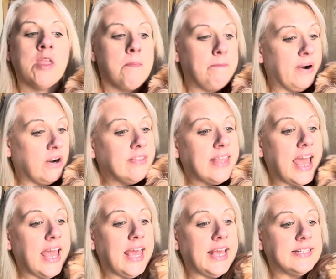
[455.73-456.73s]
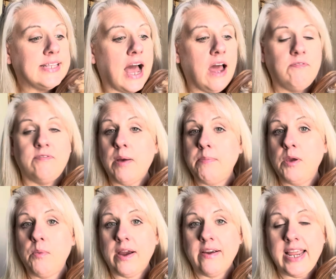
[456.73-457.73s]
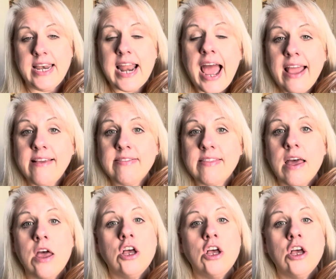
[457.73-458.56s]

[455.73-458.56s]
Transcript: Birthday is on February 9th.